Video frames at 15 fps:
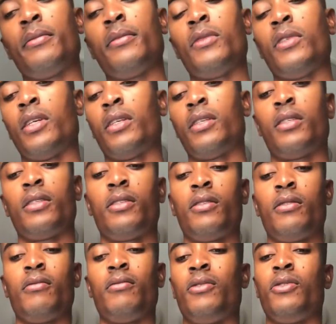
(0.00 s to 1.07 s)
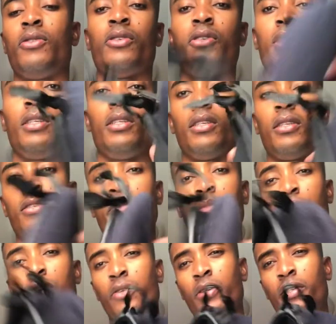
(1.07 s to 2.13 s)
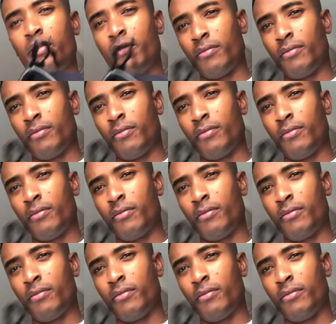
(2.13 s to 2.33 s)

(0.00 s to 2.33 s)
right, because you don't need this to be showing